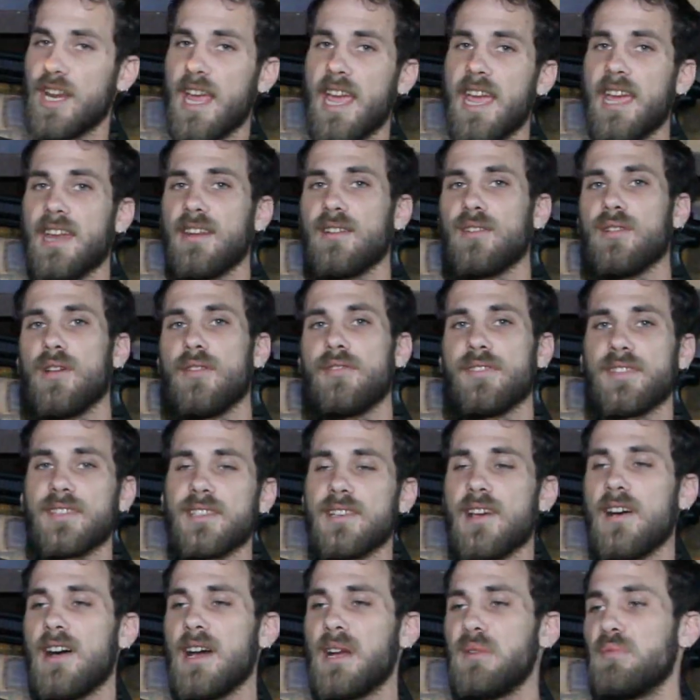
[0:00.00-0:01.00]
handle on the
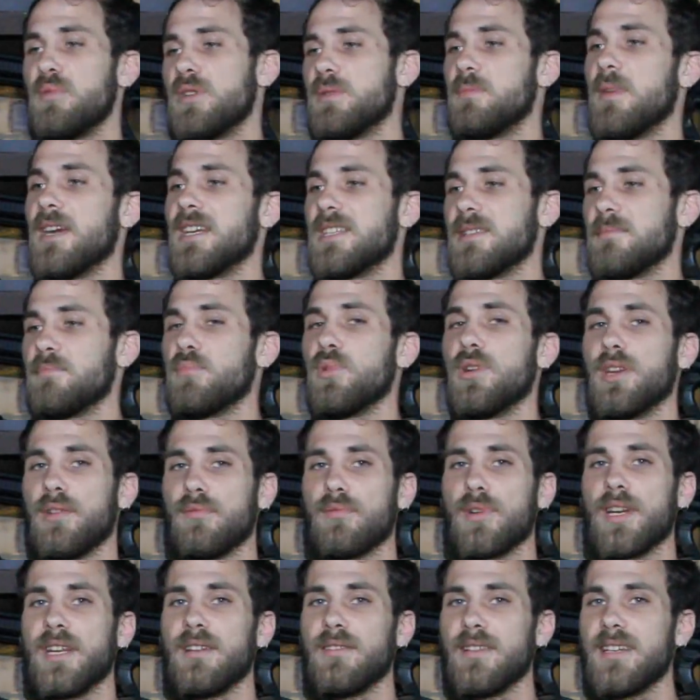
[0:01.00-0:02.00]
side, which makes it pretty
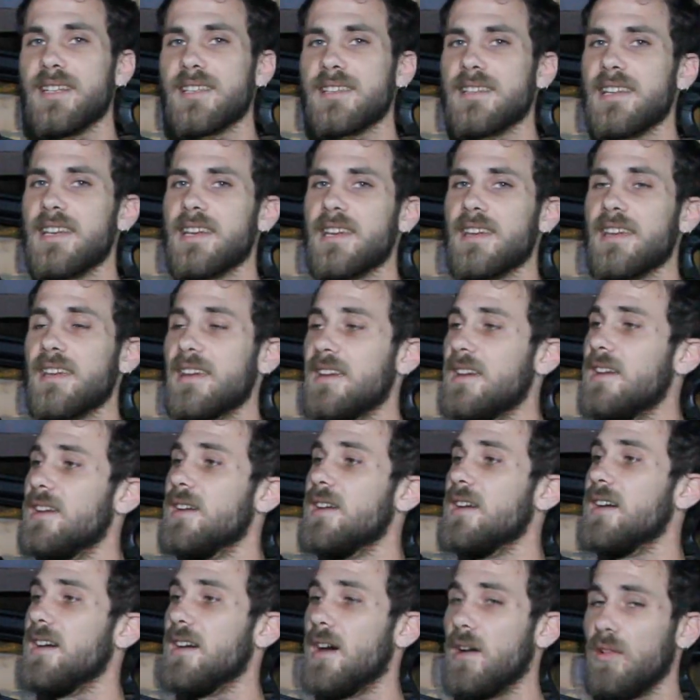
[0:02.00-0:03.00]
realistic.
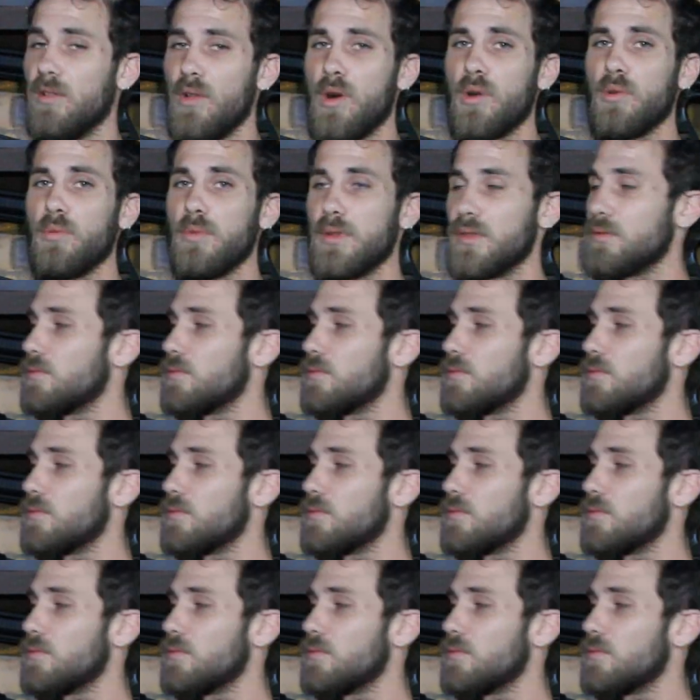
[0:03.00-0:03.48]
Along with